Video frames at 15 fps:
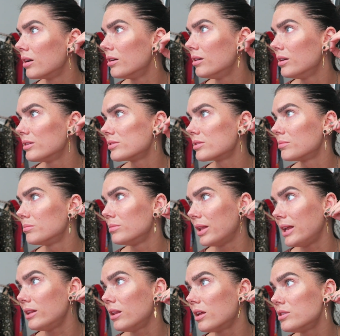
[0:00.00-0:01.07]
some
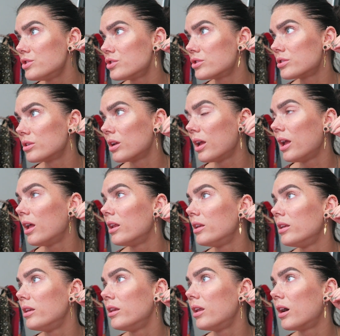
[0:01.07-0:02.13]
late lunch,
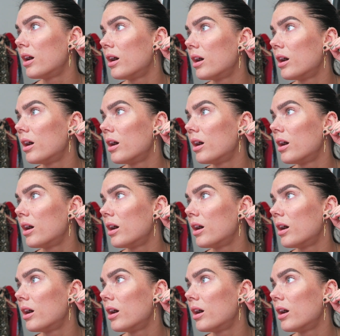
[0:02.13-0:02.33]
and